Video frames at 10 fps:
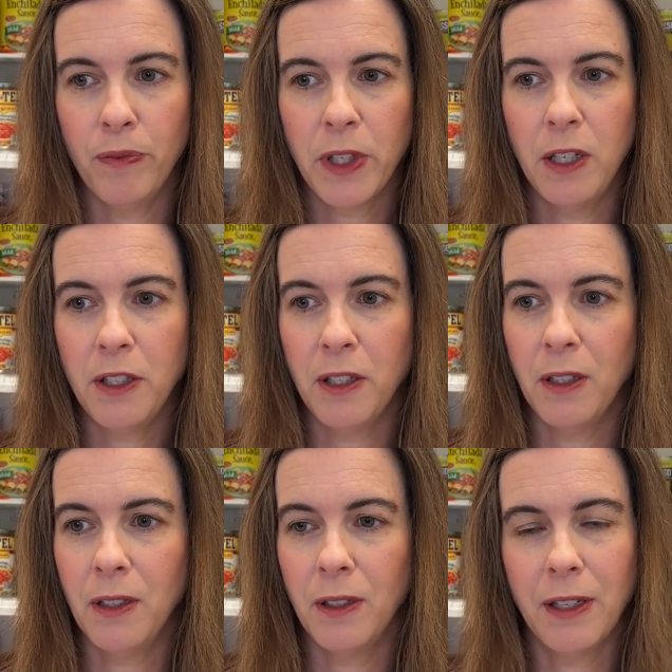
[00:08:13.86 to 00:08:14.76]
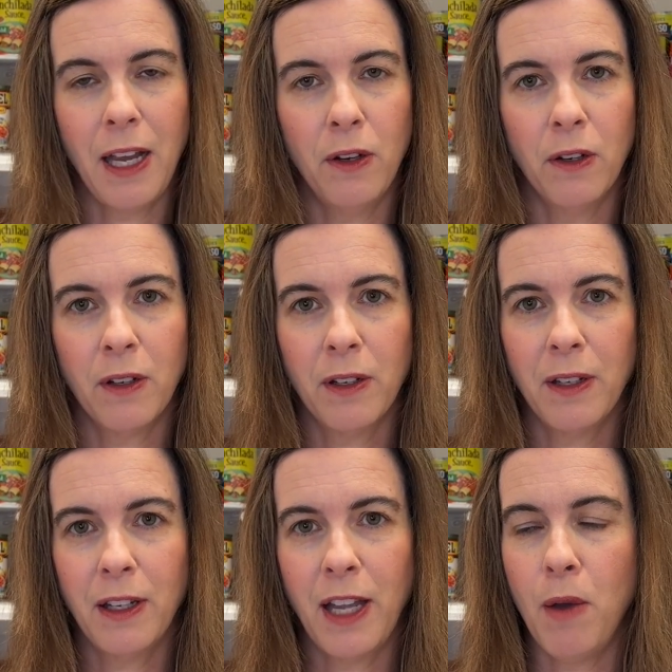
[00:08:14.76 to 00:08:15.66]
kitchen counter
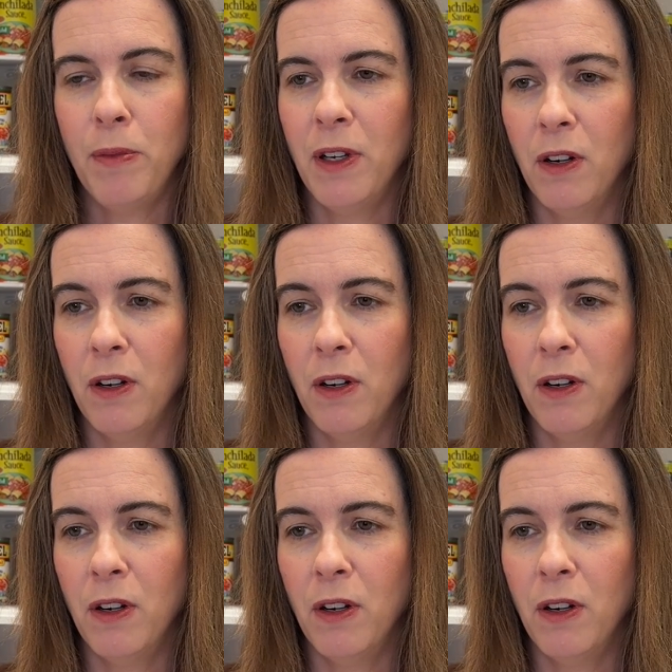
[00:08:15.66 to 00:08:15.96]
cabinet,